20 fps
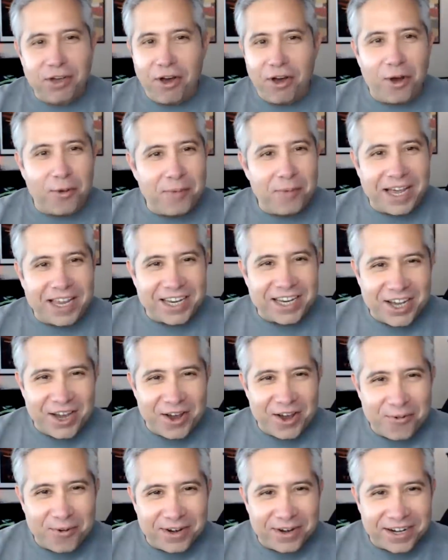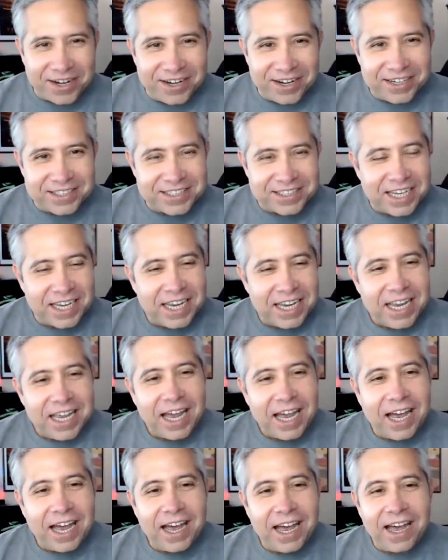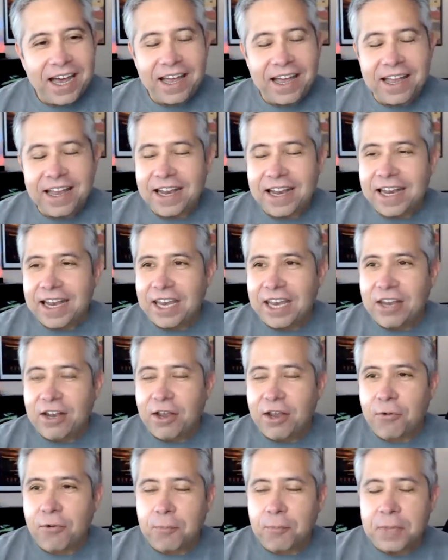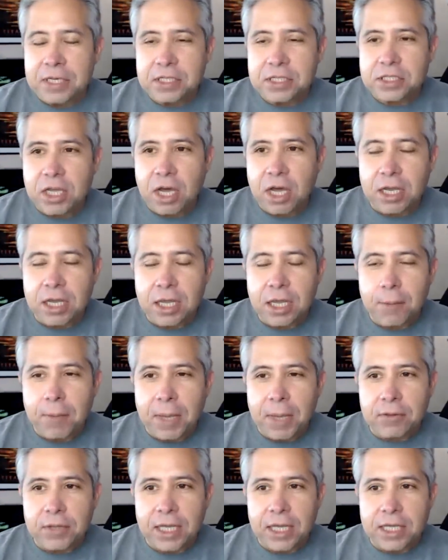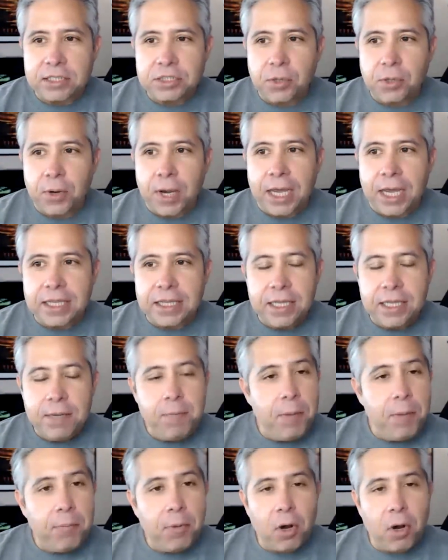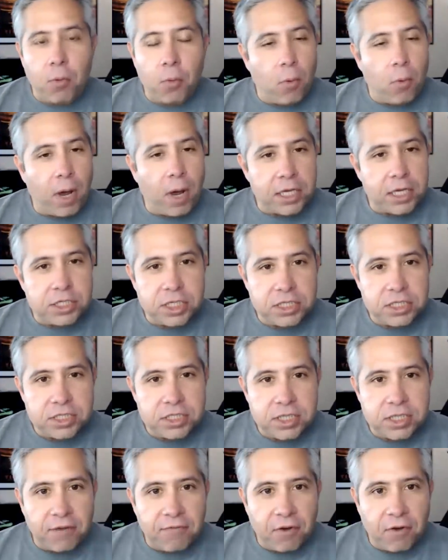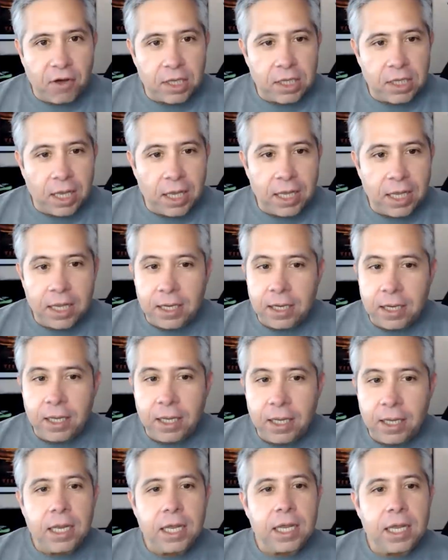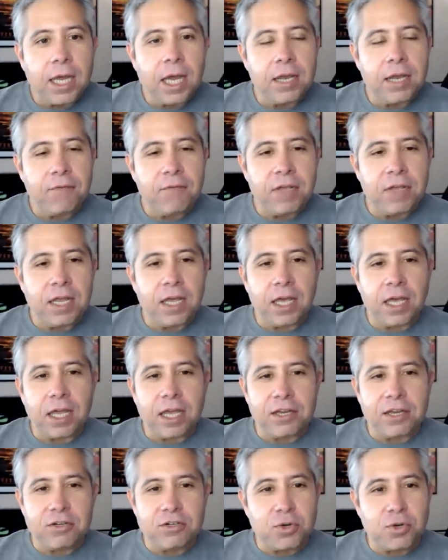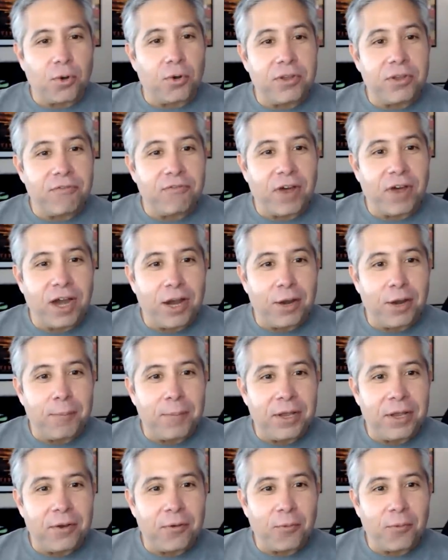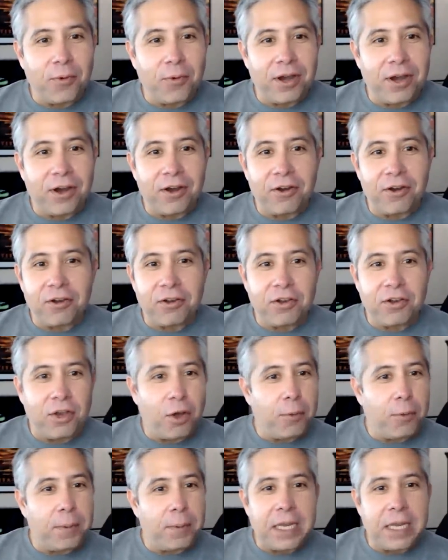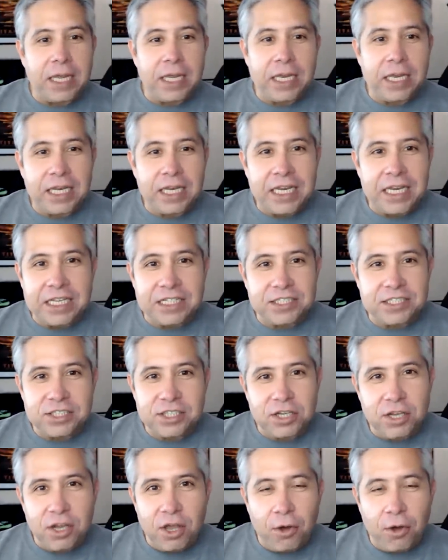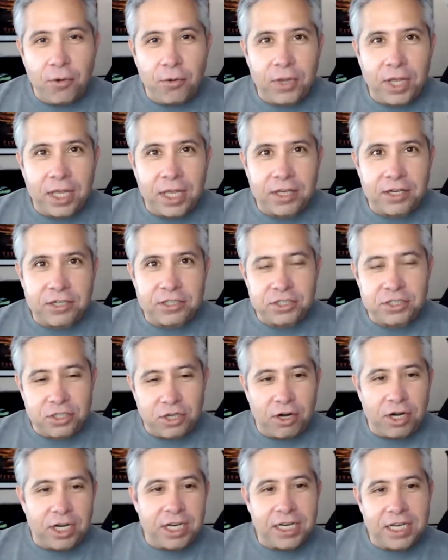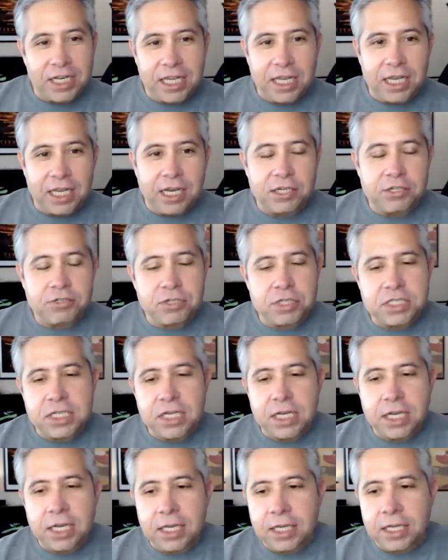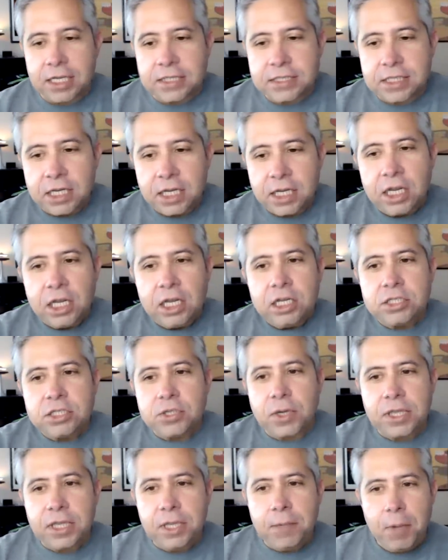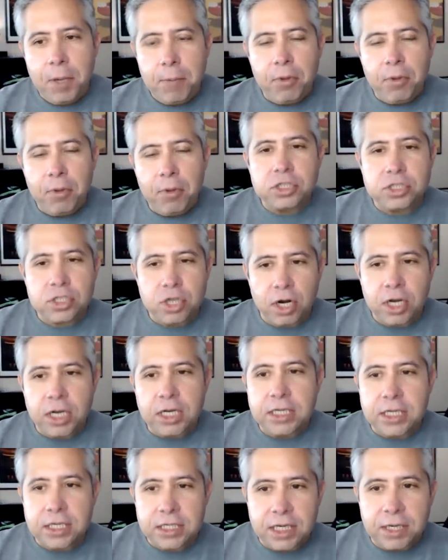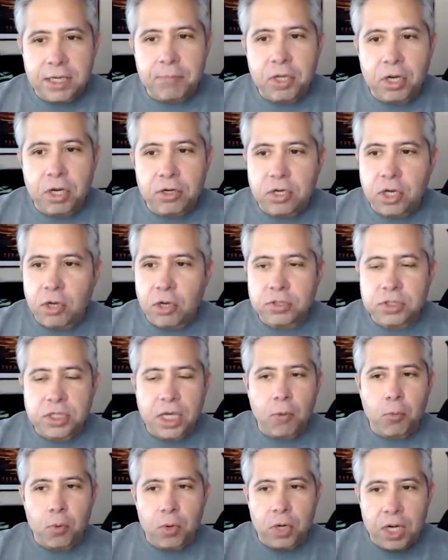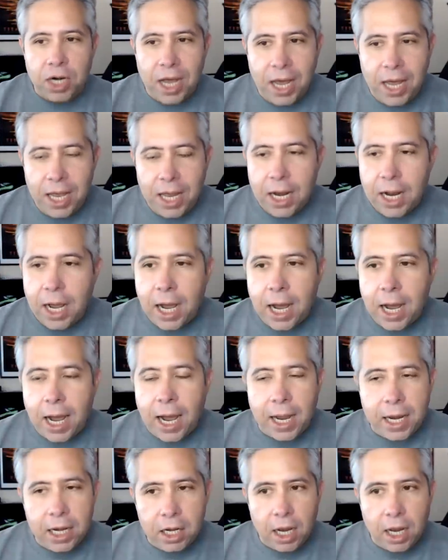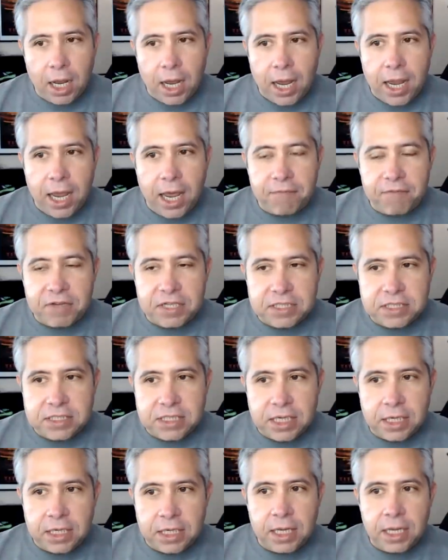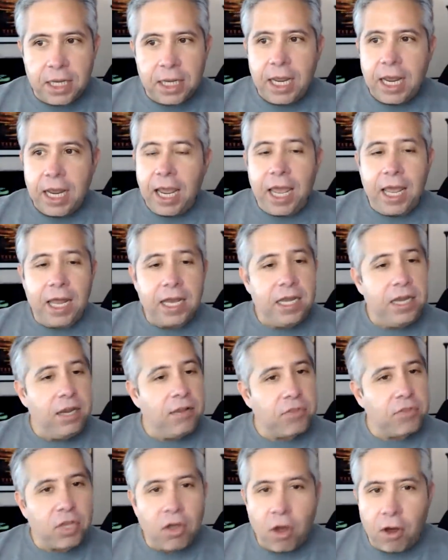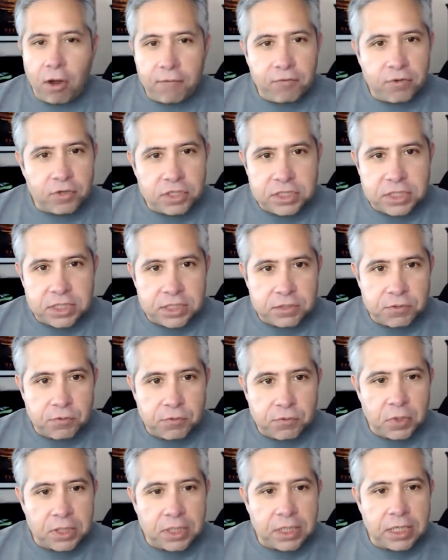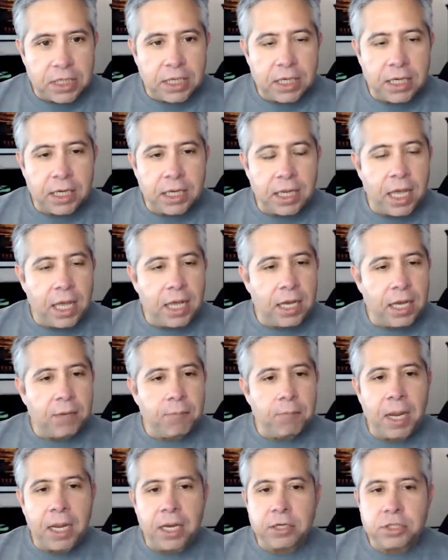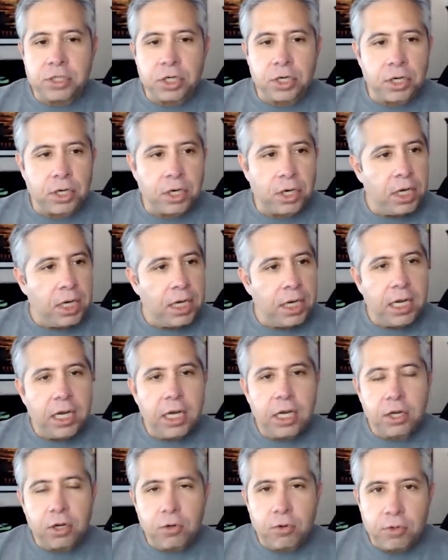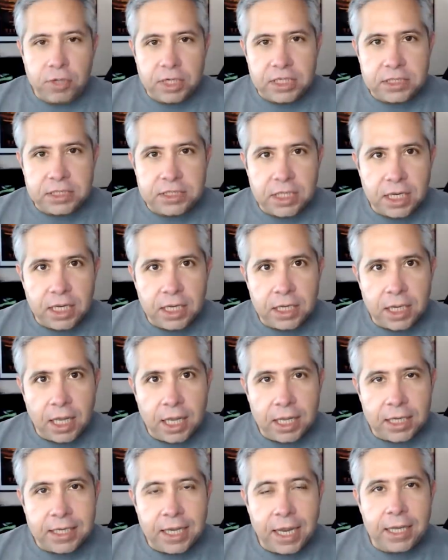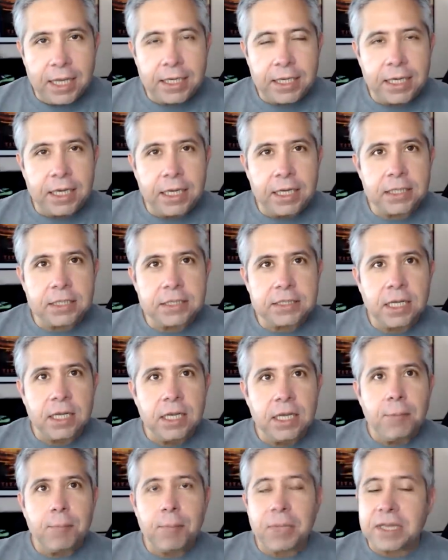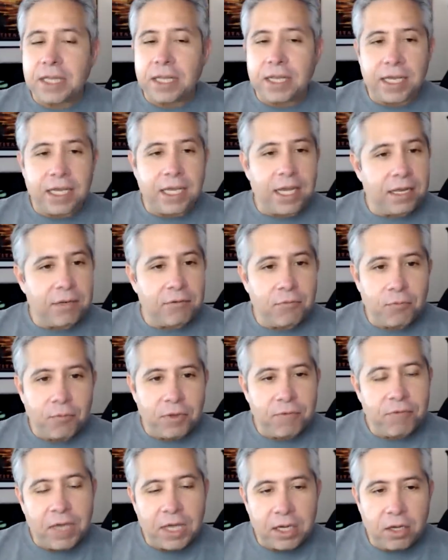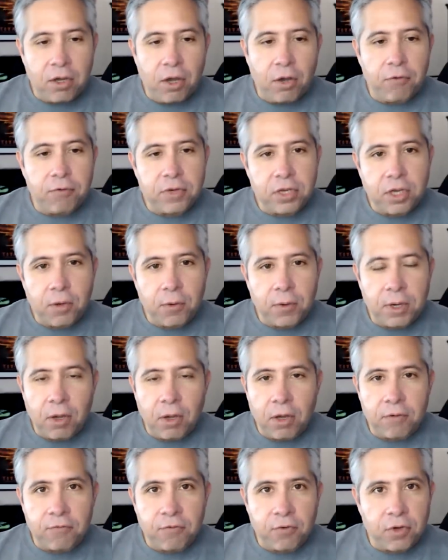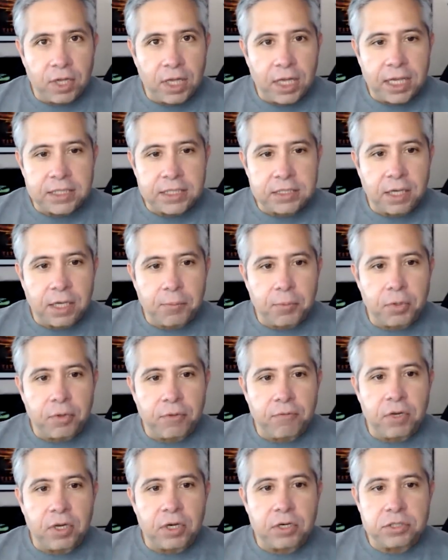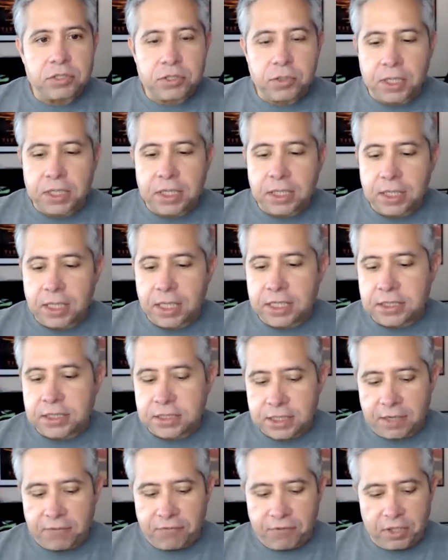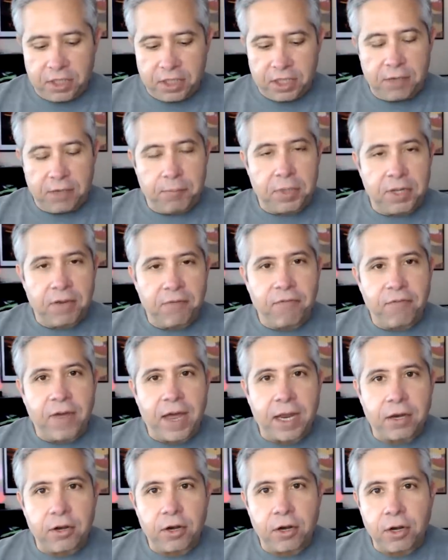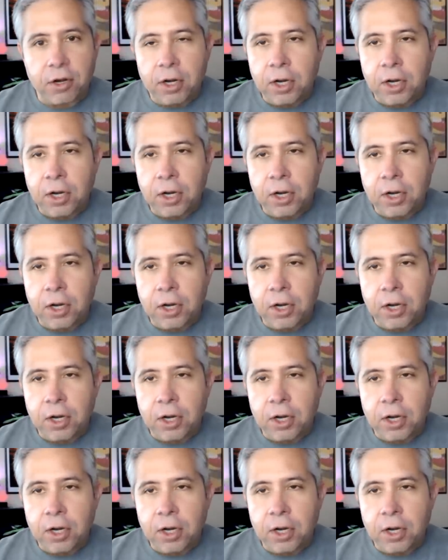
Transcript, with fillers: all my coworkers, uh, you know, talking about that. So I think people are watching stuff online kind of in a controlled environment where nobody needs to know that they're starting to get interested in this. So I think people are starting to dip their toes We're not I I haven't seen any of the conferences really getting any major increase in attendees. But then again, we've had COVID going on for the last couple of years. So I think that's definitely a big factor.